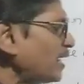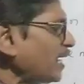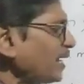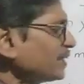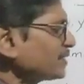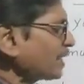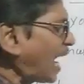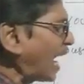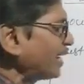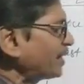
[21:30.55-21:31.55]
Dash
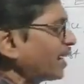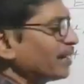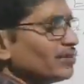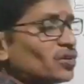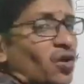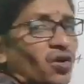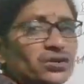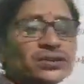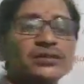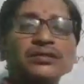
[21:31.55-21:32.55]
I can
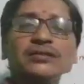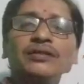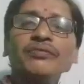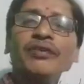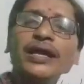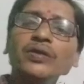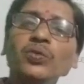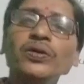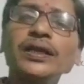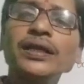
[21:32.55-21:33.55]
trust.
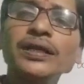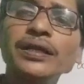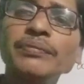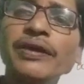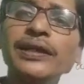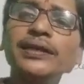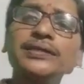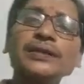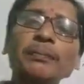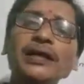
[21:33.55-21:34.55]
When it
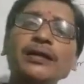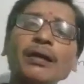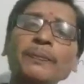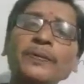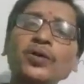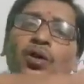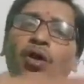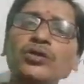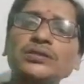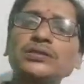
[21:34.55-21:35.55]
is a matter of
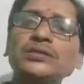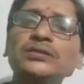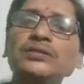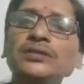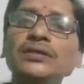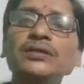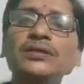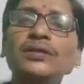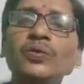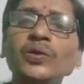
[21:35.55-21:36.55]
trust,
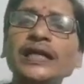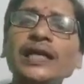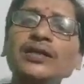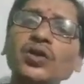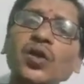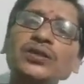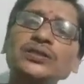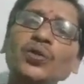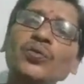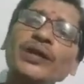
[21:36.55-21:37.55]
we can trust
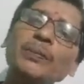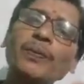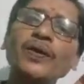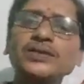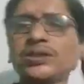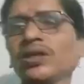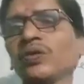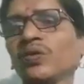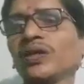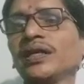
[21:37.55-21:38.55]
over a person
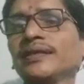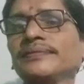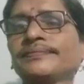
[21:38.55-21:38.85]
only.